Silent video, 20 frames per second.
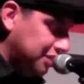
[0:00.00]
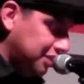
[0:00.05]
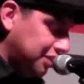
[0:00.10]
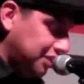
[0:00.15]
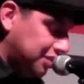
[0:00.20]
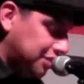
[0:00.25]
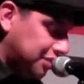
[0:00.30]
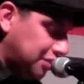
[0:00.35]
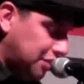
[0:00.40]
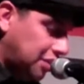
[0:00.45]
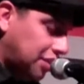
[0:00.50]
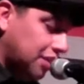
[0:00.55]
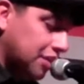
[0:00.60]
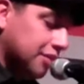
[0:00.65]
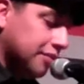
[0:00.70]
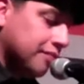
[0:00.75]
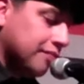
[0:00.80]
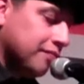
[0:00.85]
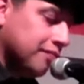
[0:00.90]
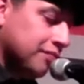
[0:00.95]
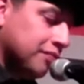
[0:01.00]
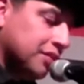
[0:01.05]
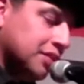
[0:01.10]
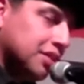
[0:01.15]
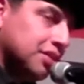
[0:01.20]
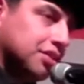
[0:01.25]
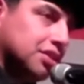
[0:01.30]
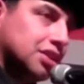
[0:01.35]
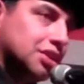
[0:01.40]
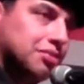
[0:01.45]
at each stall.
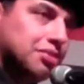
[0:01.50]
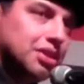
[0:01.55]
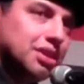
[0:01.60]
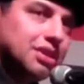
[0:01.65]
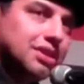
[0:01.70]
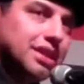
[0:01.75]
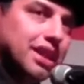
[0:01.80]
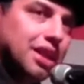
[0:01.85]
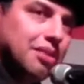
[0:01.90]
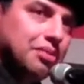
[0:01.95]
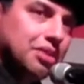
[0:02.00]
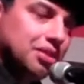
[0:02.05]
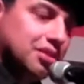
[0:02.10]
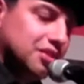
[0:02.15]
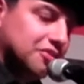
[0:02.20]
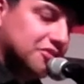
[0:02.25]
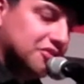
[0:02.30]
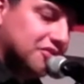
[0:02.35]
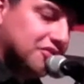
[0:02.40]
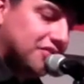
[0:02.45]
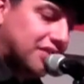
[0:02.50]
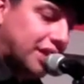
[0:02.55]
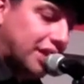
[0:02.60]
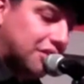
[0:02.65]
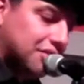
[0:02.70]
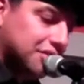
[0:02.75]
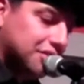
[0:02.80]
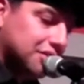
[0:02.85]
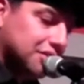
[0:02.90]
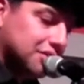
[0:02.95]
She would examine different
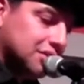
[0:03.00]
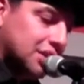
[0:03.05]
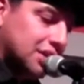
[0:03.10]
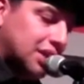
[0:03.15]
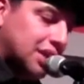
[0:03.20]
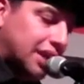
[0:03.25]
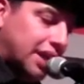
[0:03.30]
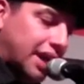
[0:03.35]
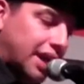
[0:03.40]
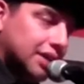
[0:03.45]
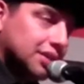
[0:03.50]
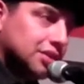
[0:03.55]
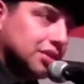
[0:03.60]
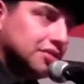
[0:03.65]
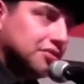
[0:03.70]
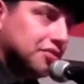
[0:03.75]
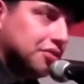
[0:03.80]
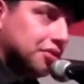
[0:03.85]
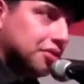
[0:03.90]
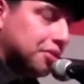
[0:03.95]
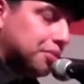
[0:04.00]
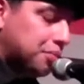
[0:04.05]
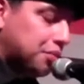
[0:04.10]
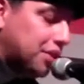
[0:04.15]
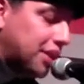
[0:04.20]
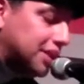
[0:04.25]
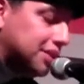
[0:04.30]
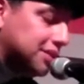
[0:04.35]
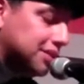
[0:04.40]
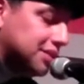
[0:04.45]
flowers, asking for their
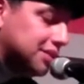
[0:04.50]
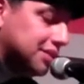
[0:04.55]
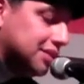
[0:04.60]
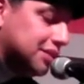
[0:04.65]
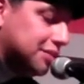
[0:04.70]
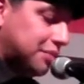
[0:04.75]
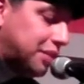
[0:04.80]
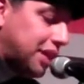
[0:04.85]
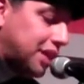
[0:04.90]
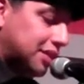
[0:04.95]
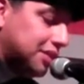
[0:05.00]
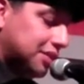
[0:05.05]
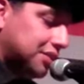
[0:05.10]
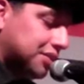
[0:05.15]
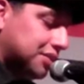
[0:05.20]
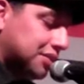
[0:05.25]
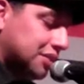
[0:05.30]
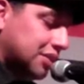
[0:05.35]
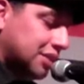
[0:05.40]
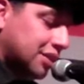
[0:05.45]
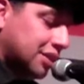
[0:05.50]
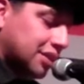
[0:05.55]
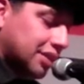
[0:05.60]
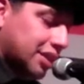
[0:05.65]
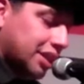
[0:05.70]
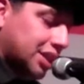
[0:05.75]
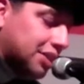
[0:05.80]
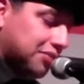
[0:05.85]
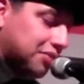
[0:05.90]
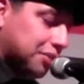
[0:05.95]
prices in Spanish,
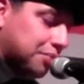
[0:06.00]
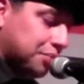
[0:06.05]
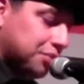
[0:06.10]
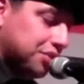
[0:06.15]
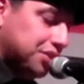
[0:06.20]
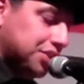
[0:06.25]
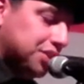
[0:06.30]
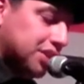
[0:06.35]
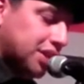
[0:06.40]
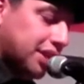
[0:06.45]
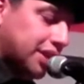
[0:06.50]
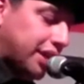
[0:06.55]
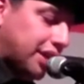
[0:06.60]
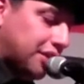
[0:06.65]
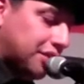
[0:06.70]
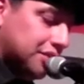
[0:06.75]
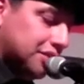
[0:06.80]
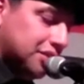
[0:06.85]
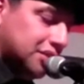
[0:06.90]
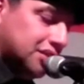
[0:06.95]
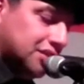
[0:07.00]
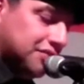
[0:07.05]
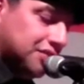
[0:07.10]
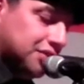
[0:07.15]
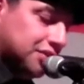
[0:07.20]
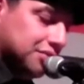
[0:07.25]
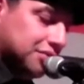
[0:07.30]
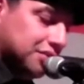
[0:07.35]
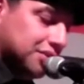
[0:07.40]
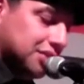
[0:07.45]
and he would appreciate how their
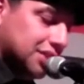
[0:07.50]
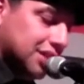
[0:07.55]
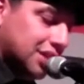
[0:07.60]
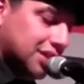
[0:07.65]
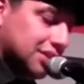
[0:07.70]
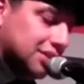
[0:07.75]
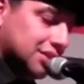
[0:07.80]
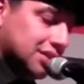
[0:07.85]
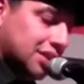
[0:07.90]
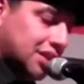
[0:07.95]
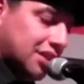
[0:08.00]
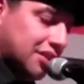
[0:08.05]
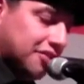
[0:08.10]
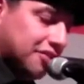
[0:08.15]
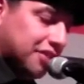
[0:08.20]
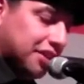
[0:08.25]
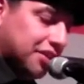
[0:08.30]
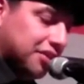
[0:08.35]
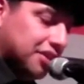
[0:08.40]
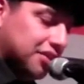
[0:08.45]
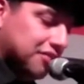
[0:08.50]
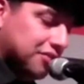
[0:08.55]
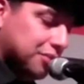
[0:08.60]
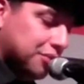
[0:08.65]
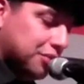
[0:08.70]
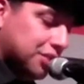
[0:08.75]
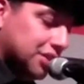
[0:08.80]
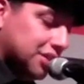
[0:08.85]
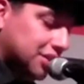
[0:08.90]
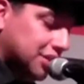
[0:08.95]
individual scents varied from
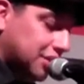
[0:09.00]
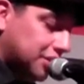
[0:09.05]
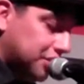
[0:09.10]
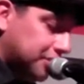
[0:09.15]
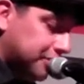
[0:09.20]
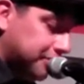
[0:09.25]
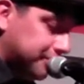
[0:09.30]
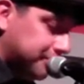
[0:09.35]
one another.